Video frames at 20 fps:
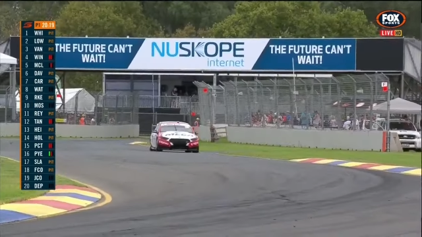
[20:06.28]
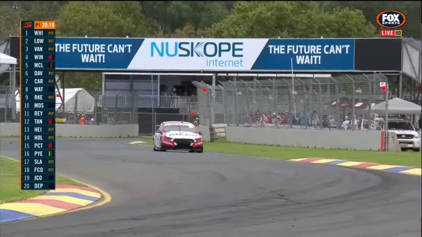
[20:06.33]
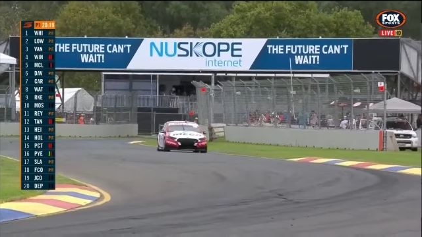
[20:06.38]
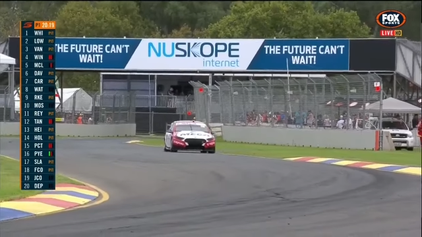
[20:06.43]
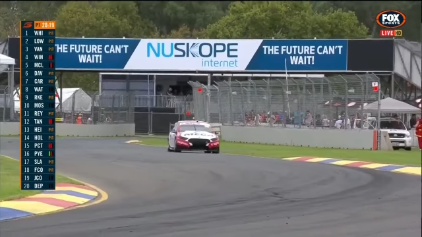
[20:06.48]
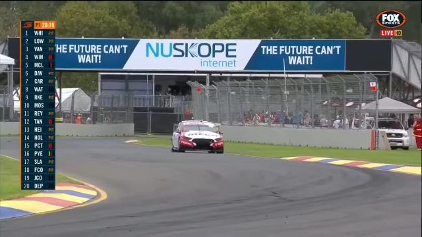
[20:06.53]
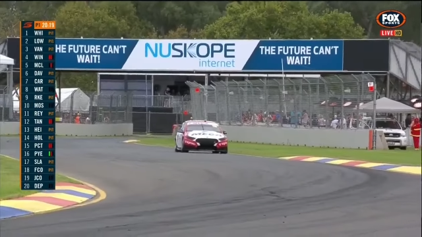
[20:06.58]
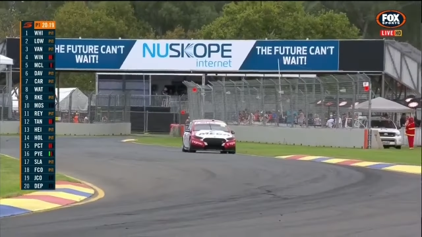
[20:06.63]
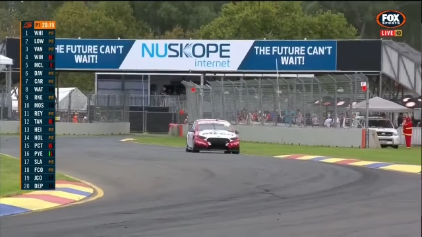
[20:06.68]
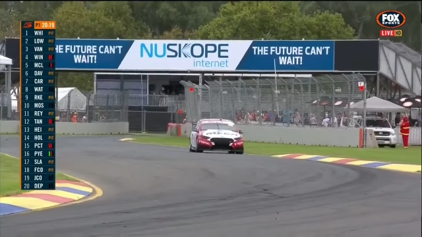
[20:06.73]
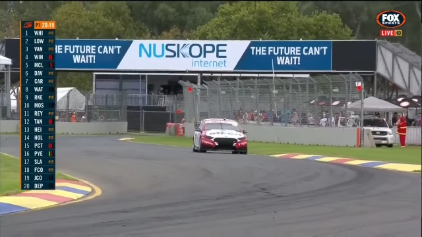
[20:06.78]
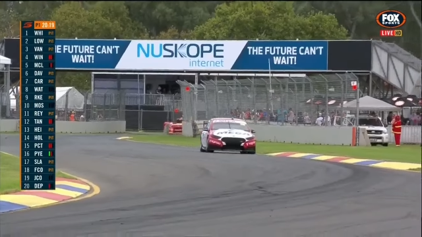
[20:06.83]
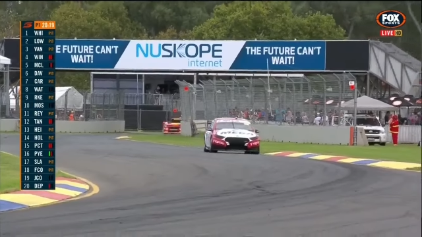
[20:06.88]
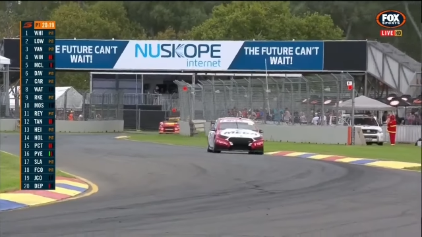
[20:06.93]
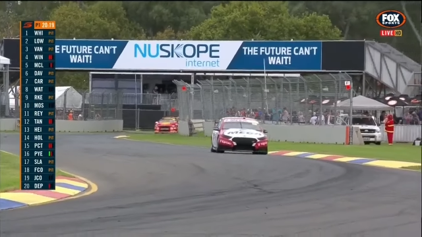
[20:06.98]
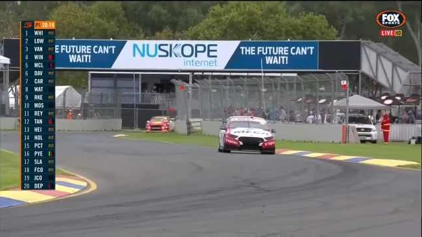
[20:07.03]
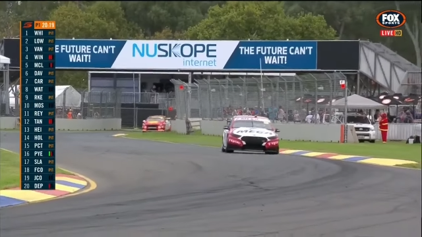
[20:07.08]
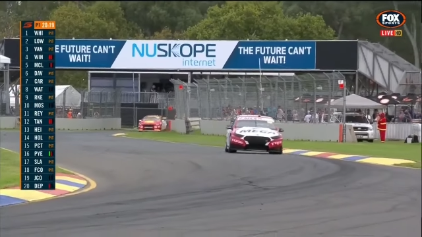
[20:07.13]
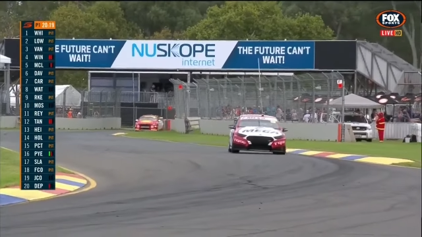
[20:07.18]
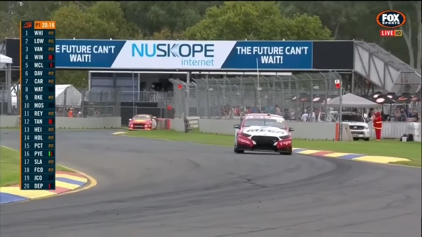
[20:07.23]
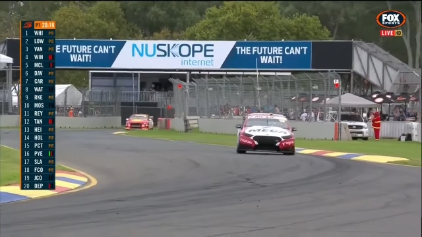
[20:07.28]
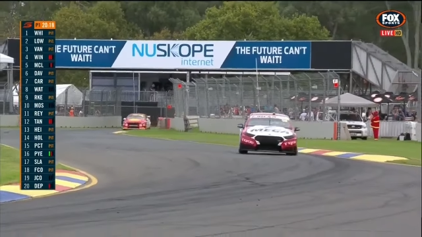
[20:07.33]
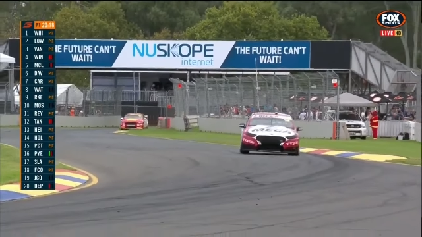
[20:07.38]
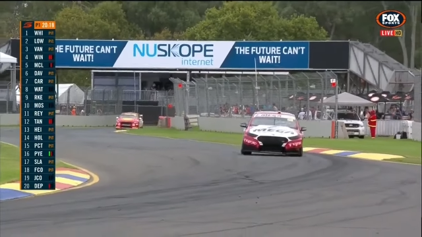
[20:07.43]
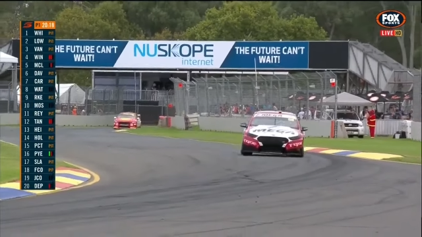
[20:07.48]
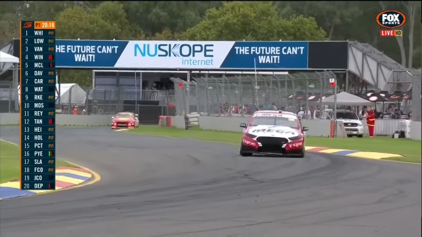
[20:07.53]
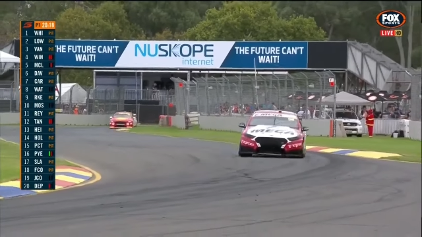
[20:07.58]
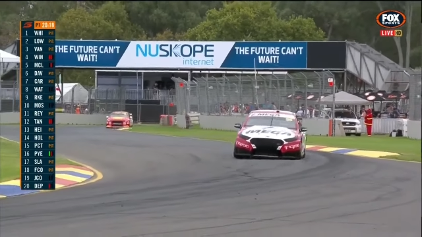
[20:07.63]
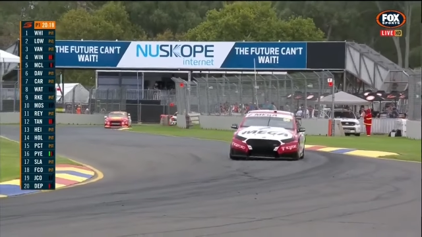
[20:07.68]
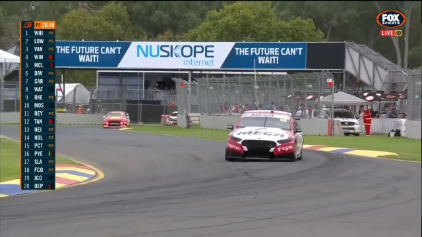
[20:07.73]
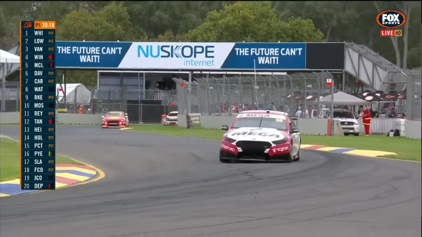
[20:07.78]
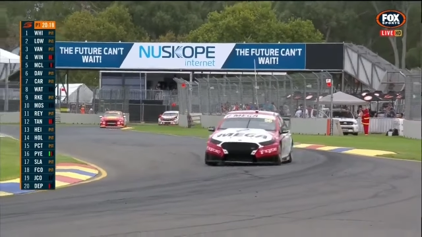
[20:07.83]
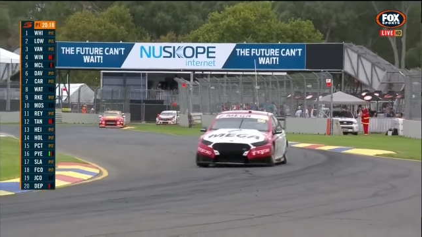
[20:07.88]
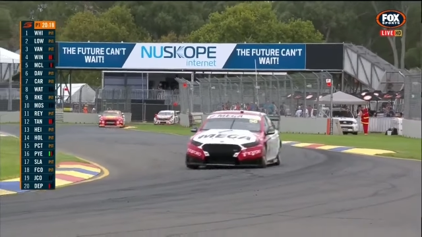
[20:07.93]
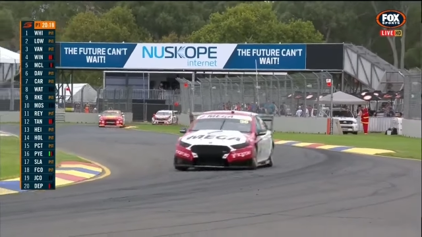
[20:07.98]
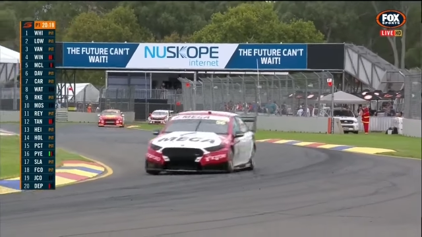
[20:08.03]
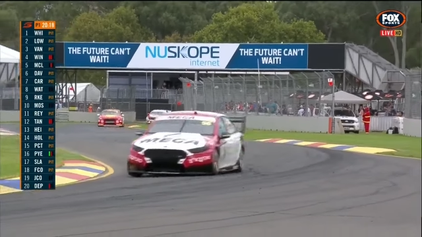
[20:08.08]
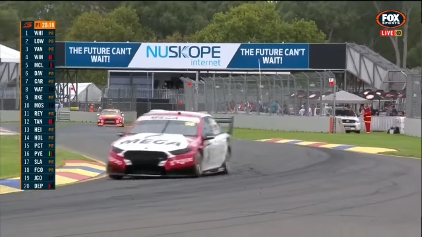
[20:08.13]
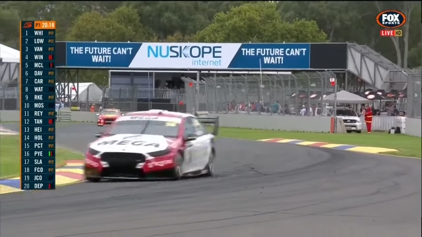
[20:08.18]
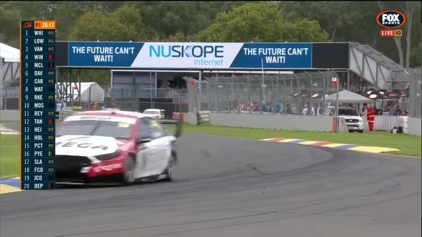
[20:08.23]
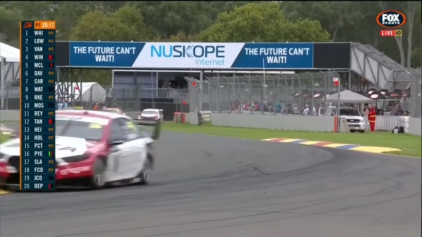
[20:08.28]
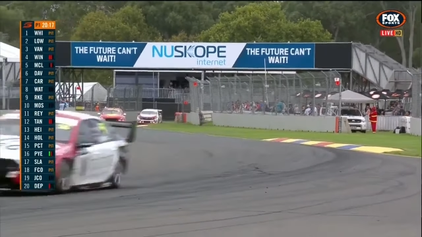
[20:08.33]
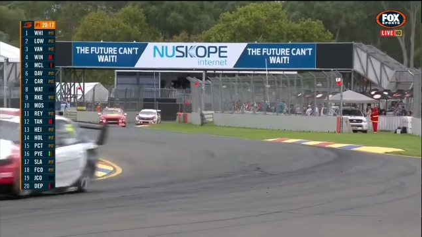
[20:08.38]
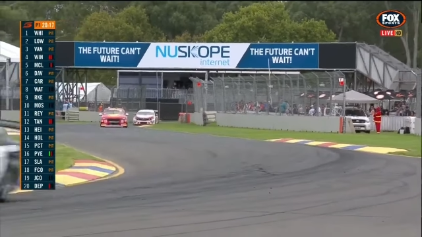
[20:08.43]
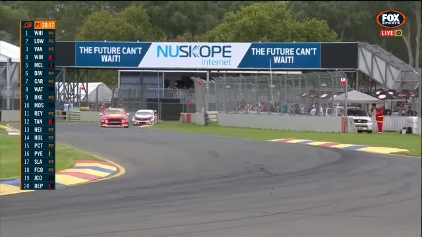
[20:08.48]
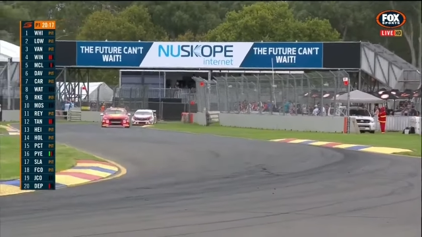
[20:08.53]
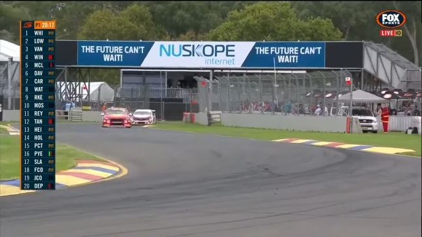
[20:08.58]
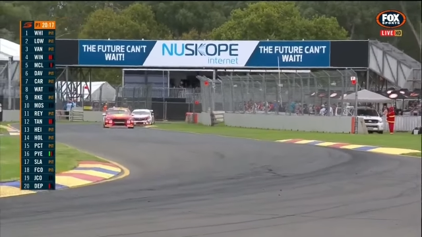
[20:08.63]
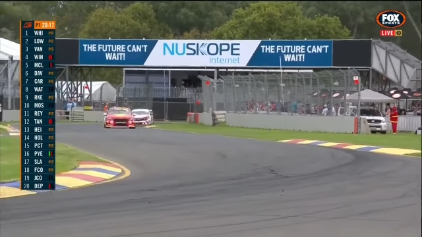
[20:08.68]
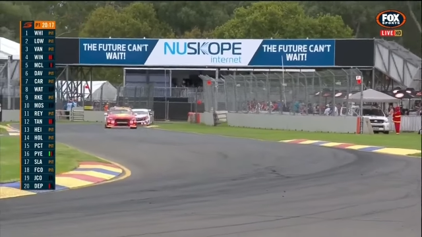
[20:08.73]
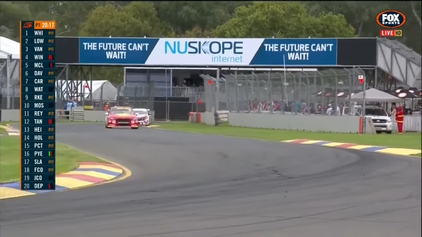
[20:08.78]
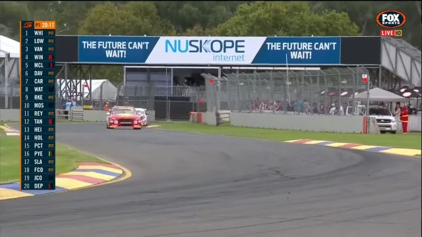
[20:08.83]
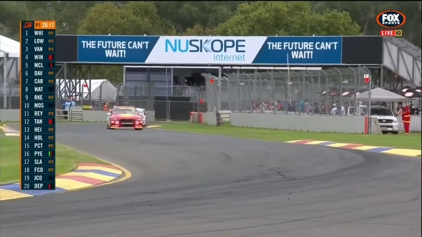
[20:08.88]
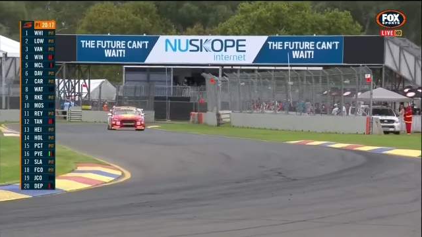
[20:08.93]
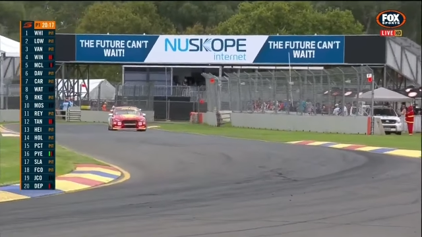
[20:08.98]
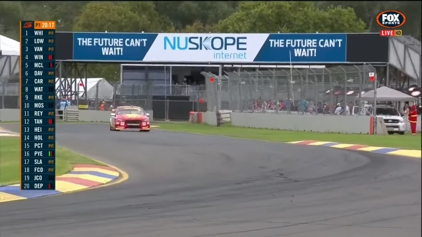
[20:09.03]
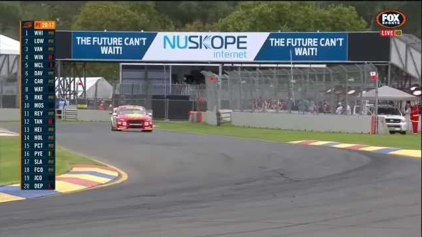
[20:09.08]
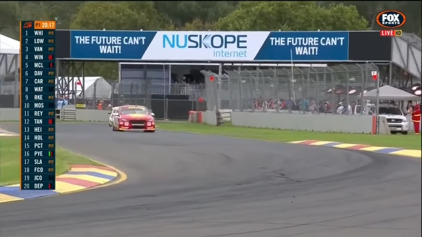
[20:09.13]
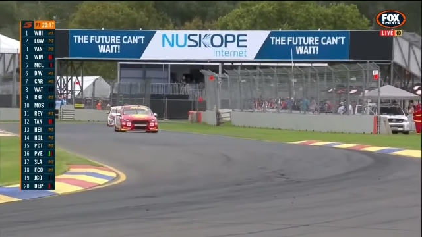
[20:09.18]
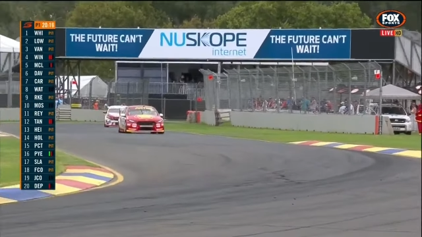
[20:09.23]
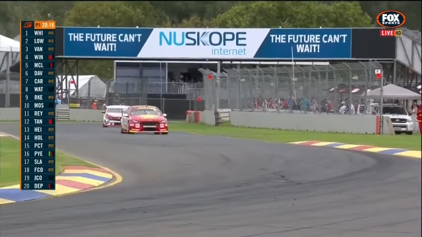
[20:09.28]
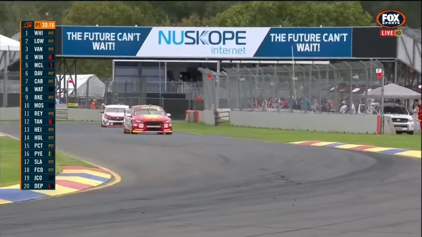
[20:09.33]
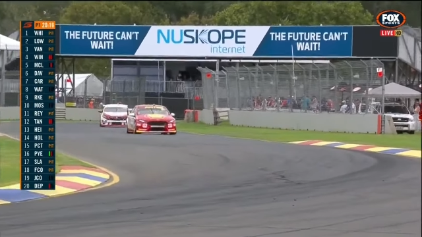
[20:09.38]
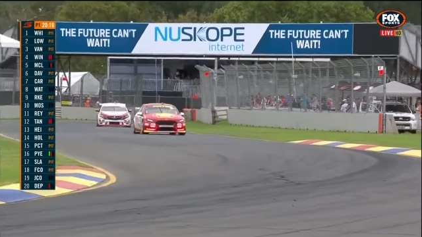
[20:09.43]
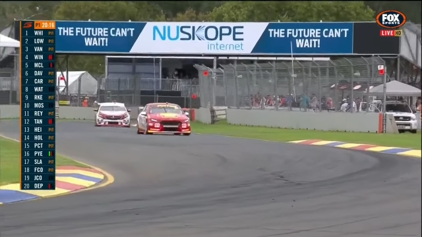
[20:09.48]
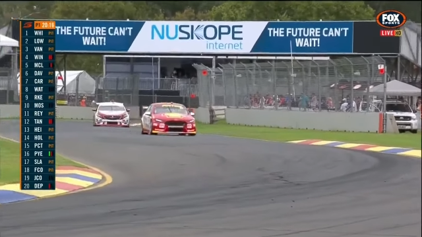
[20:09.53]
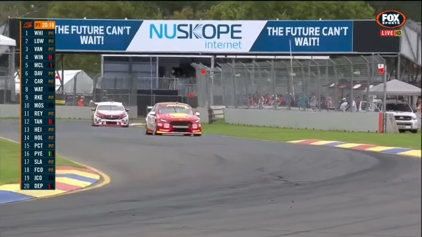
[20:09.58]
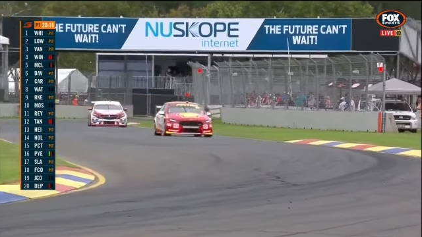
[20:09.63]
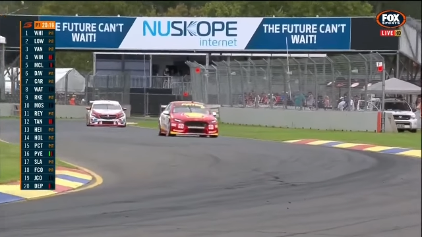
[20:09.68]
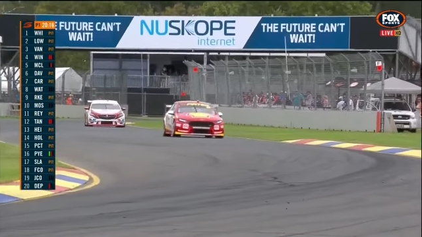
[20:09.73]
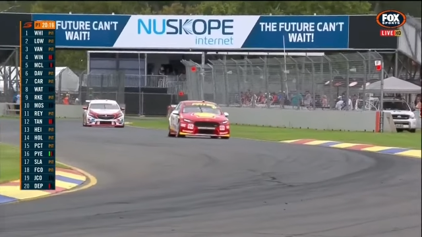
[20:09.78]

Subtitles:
[unreadable: no face in view]